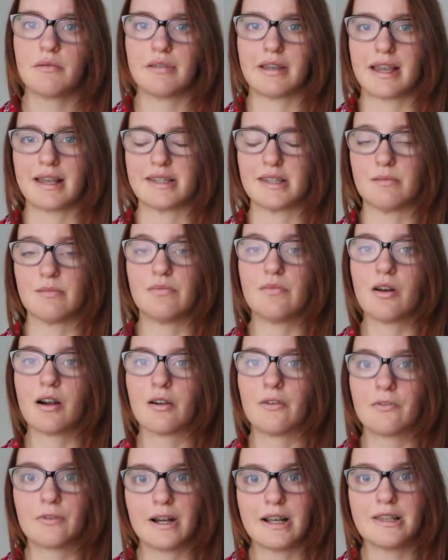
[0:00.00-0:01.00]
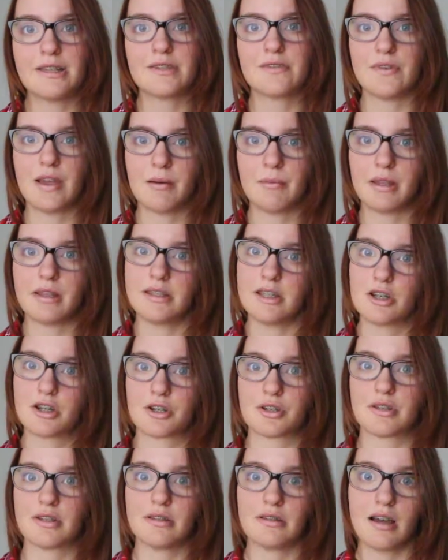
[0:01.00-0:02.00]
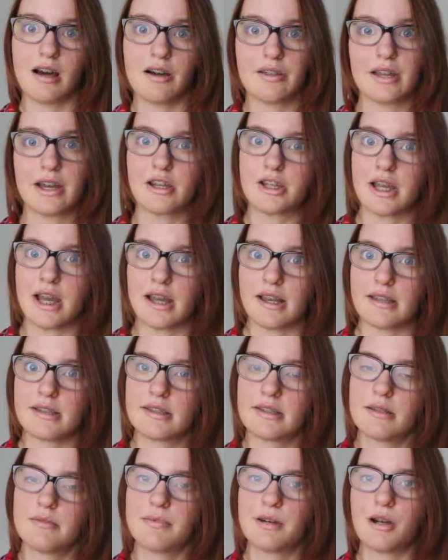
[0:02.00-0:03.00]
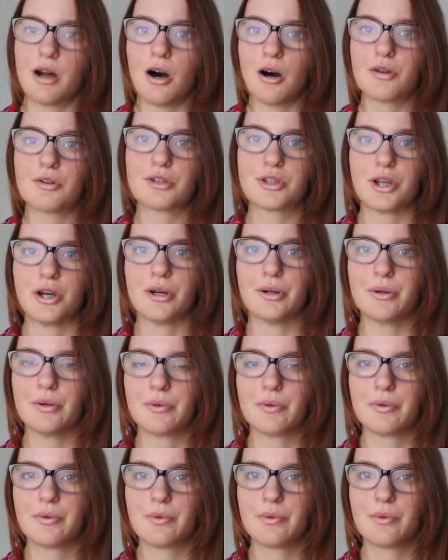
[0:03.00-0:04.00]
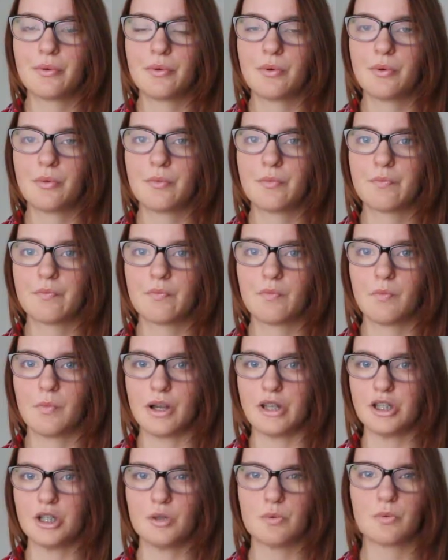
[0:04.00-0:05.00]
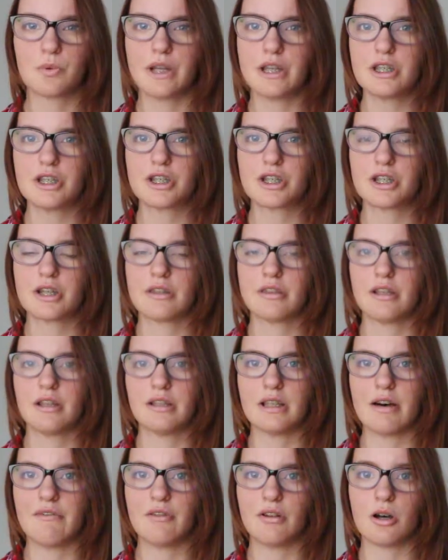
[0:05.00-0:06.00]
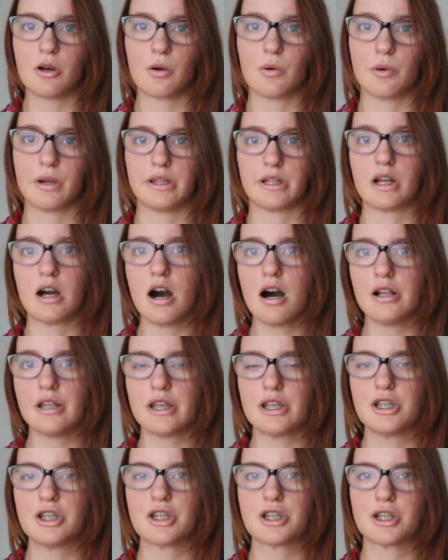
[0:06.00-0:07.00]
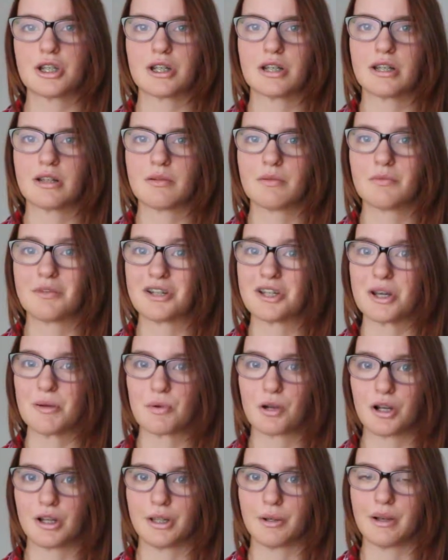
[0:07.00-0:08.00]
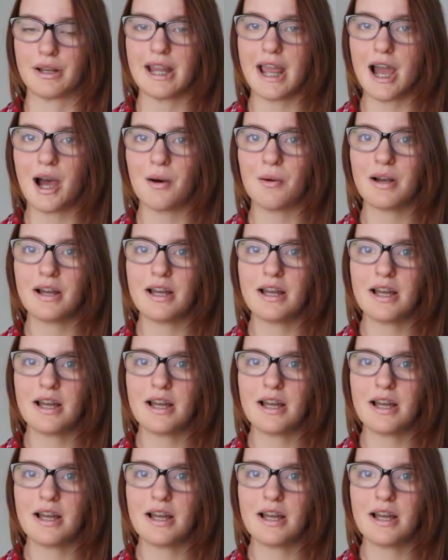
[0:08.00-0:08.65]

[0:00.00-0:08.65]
Like I said before, friends, family, teachers, all that jazz. But also, when you reach the level of going to college, which I'm currently right now,